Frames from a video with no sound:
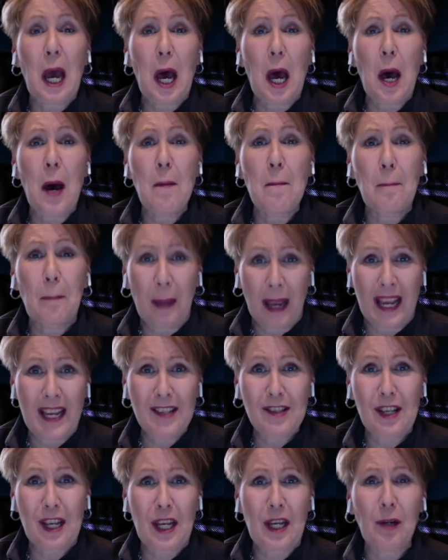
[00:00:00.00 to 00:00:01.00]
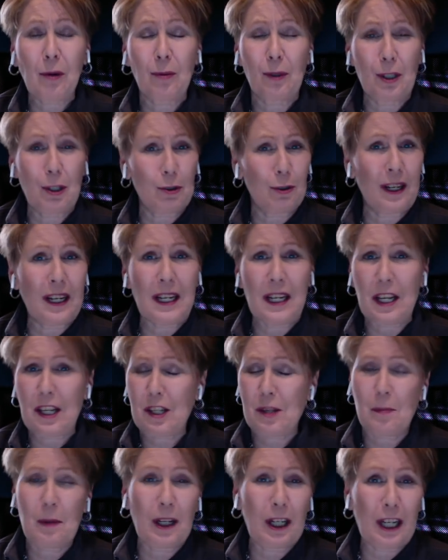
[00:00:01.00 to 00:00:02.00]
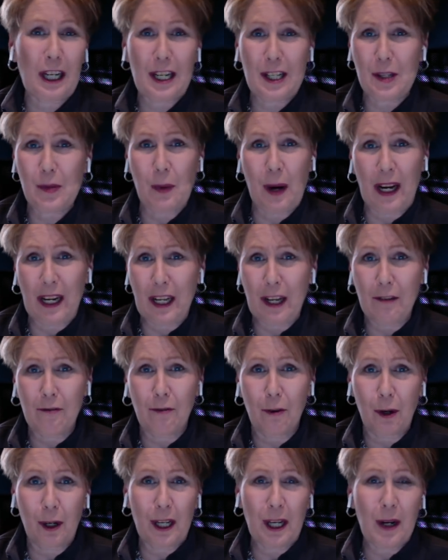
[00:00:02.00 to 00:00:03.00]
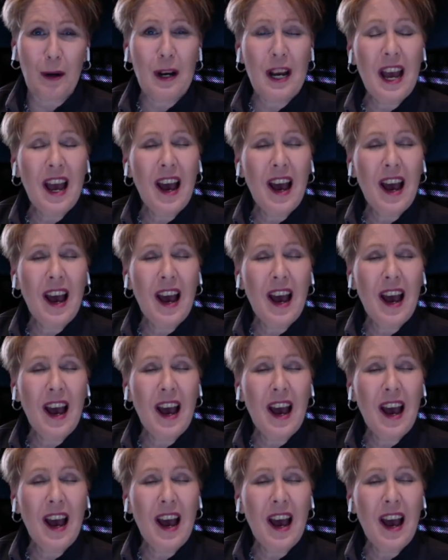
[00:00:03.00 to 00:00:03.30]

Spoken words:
amazing retreat experience waiting for you.